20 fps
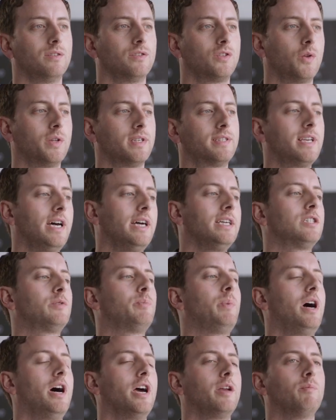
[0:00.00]
So the science
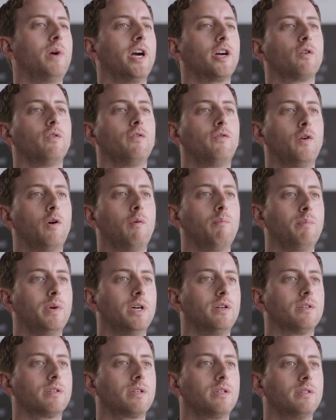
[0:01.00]
behind microfoam
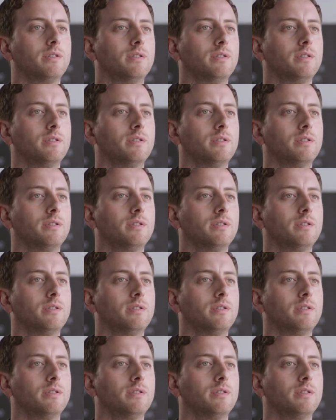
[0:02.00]
milk